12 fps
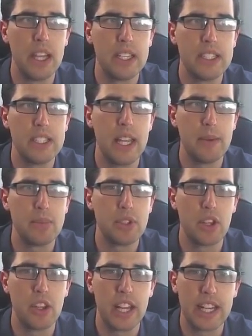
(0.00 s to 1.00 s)
less step
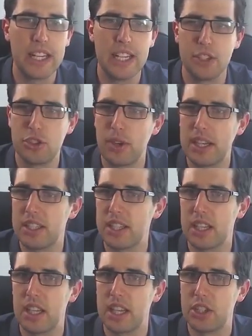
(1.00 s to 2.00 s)
so that they can get straight to
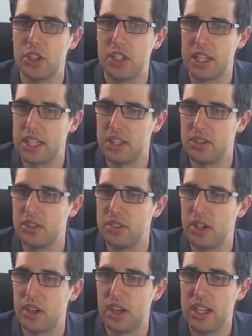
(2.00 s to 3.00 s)
the collection they need
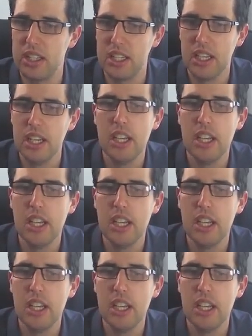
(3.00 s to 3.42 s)
to. All right.